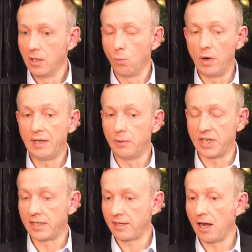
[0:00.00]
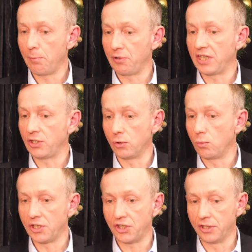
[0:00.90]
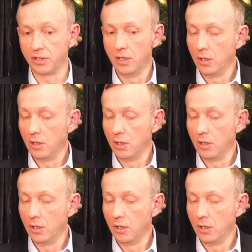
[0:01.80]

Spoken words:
When he was asked a hypothetical question,